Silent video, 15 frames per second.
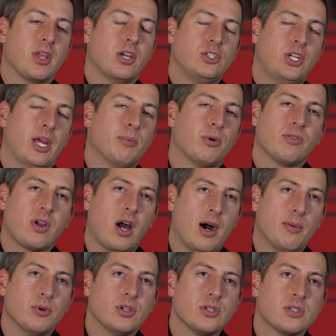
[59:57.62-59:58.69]
Chamber of
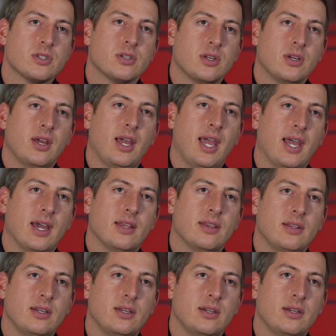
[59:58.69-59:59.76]
Commerce and
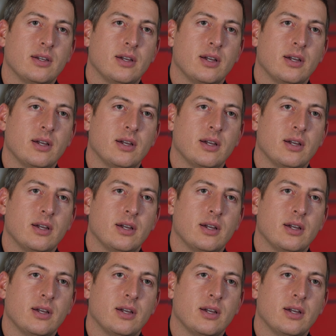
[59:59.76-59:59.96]
the